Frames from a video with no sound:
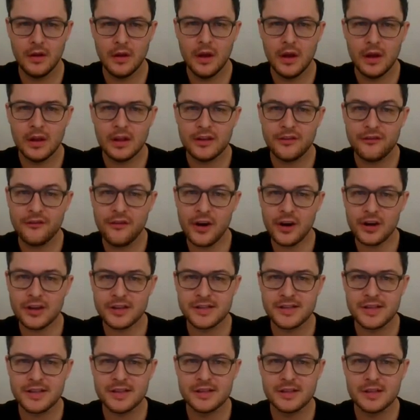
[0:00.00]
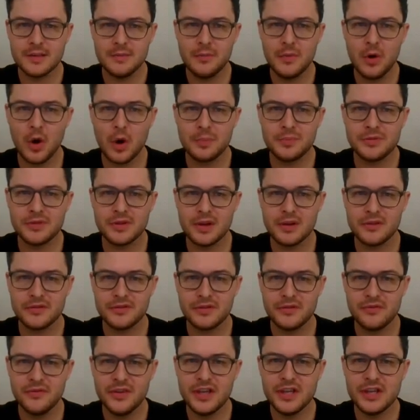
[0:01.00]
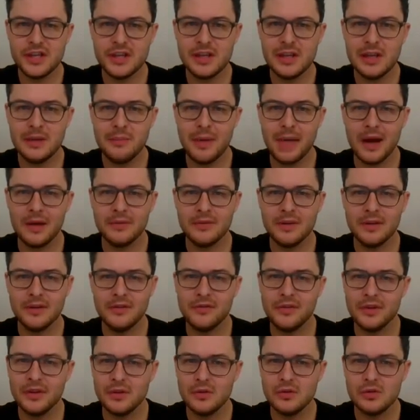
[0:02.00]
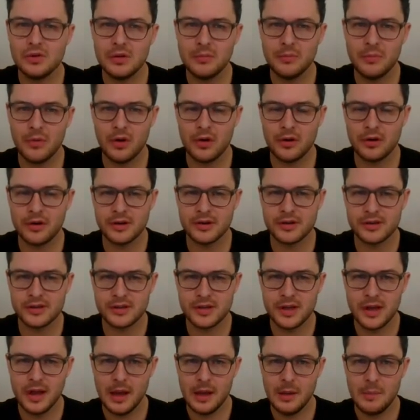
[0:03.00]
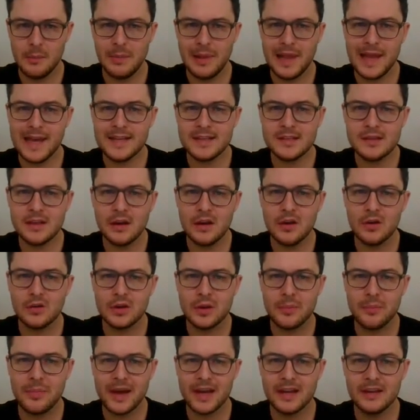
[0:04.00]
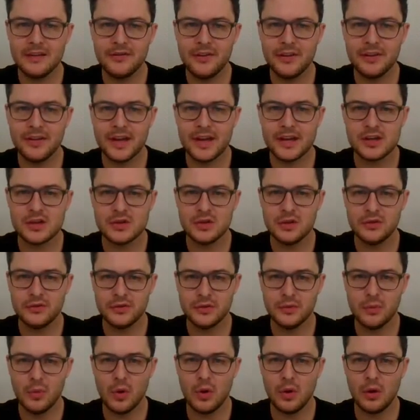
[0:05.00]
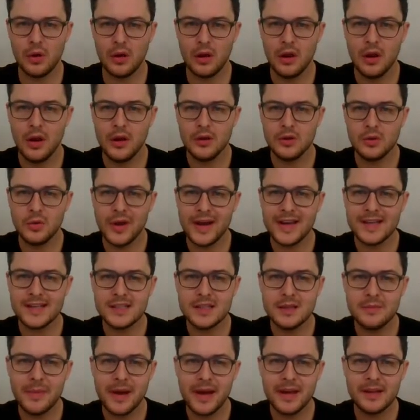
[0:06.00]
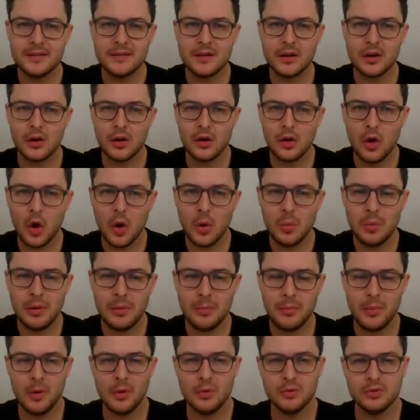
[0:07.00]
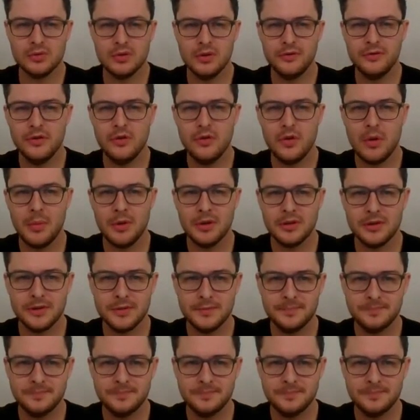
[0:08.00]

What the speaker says: The first system observes rigidly mounted fiducial markers placed along the base foundation of the wall to estimate the global pose of the robot.